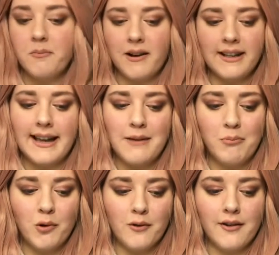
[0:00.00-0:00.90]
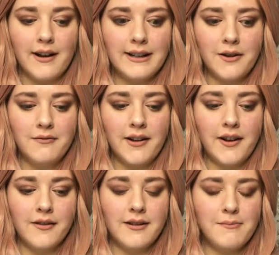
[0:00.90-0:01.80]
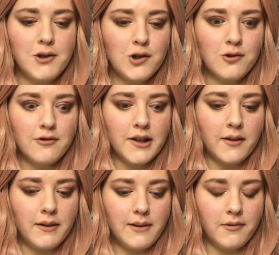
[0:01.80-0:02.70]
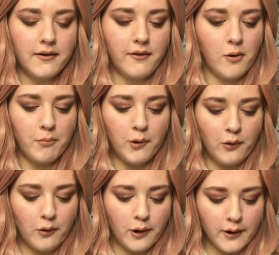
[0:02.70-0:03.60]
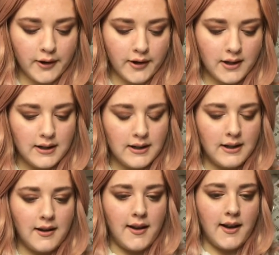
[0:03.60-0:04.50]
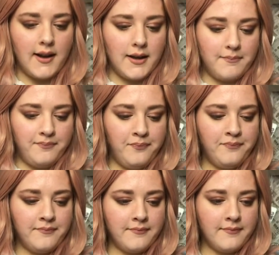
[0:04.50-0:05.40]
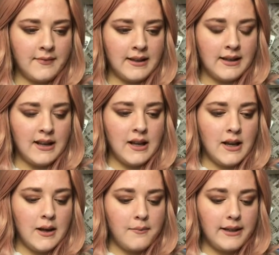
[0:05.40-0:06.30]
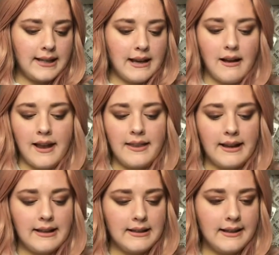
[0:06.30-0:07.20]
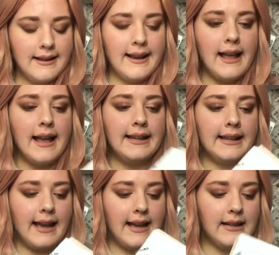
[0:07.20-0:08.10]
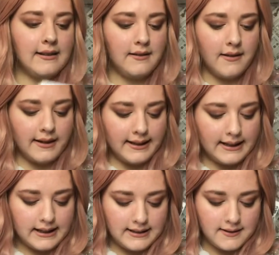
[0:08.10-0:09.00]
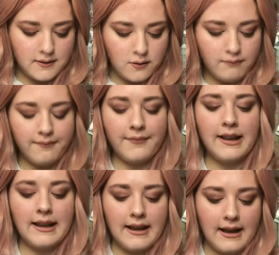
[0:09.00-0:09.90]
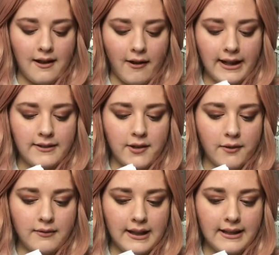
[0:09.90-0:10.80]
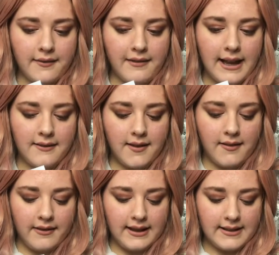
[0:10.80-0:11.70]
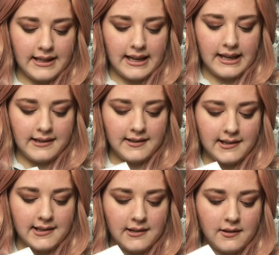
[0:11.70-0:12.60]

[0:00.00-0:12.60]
might get more, I don't know. I'm sure other people have got more. But yeah, I think, again, I think it's, I don't like the fact that this is,